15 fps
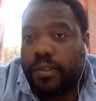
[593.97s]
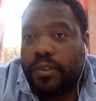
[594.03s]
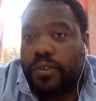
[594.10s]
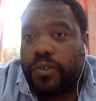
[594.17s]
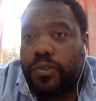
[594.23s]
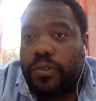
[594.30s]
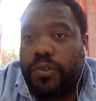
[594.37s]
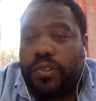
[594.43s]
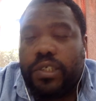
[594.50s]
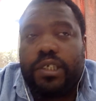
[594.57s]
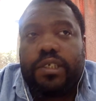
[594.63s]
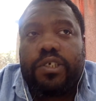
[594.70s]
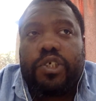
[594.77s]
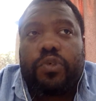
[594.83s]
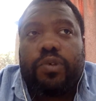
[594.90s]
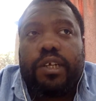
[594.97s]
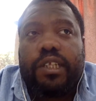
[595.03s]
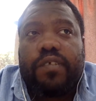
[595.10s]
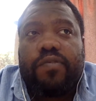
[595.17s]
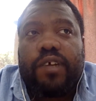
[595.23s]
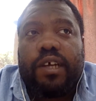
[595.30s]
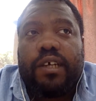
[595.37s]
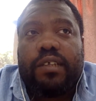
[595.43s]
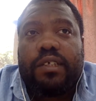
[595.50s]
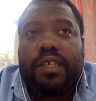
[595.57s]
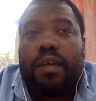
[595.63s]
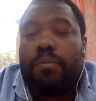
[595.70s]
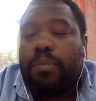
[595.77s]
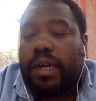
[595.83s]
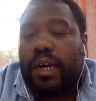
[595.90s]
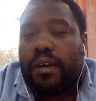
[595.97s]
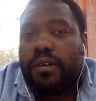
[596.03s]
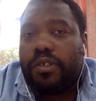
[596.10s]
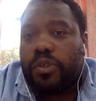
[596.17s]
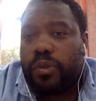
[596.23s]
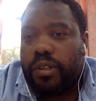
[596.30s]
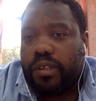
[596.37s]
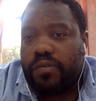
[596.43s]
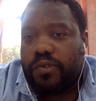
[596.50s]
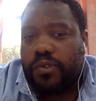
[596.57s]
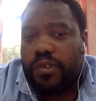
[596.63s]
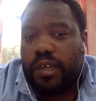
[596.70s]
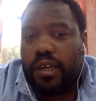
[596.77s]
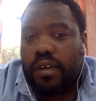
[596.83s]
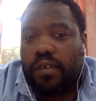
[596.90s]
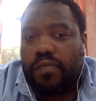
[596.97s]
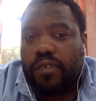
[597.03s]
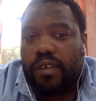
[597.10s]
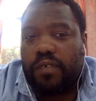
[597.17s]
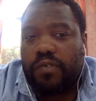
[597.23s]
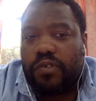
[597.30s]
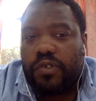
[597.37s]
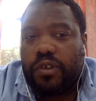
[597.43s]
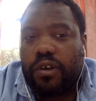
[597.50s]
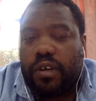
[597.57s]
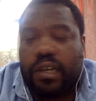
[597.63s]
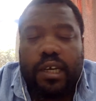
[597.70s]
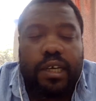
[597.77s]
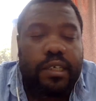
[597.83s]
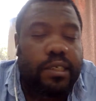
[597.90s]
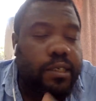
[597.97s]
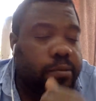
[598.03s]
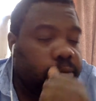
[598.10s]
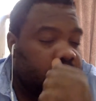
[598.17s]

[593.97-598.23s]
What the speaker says: So you see the strength of the empire, the strength of Sargon,